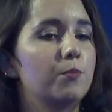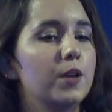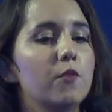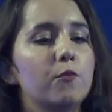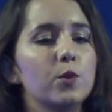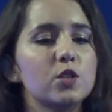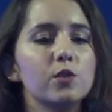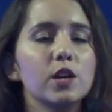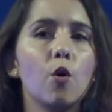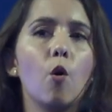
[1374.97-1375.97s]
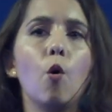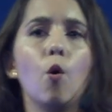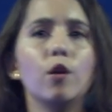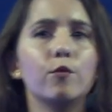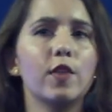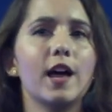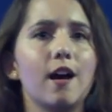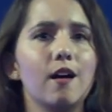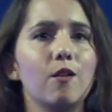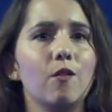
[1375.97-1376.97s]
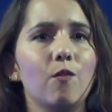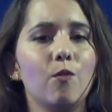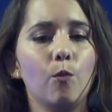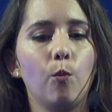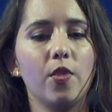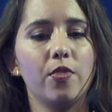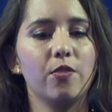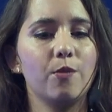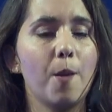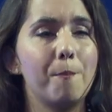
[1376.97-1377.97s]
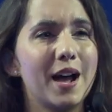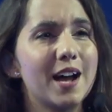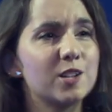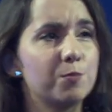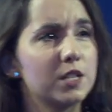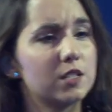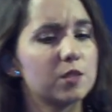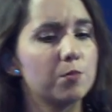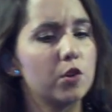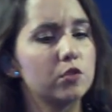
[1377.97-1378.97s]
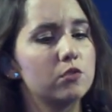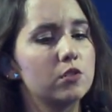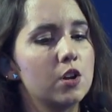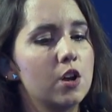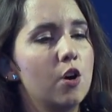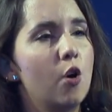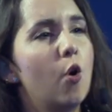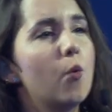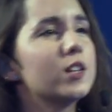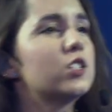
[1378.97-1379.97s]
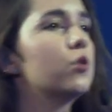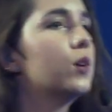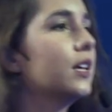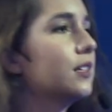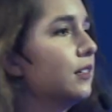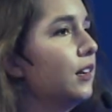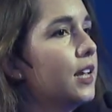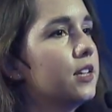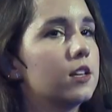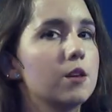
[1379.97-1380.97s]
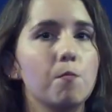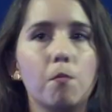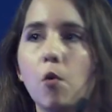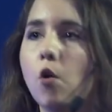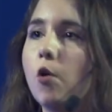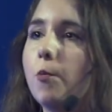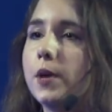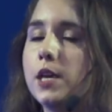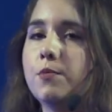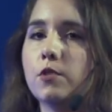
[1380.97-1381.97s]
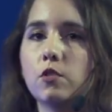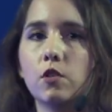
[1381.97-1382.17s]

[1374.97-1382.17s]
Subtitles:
But if we're doing all of that with a bad business model, all we're doing is leading more people